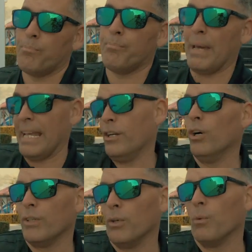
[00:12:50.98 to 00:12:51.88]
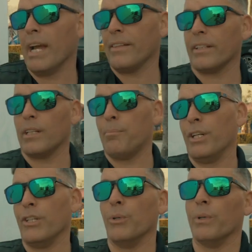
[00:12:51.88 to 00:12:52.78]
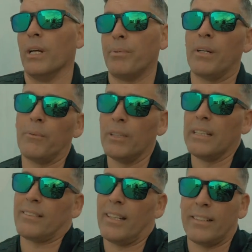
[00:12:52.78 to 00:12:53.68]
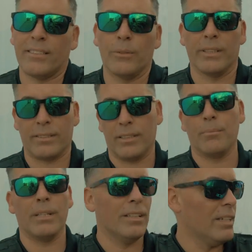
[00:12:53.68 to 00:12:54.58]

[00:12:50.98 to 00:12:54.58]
painted over it white. They're gonna put a new one up here. I'm really excited to see what it's gonna be.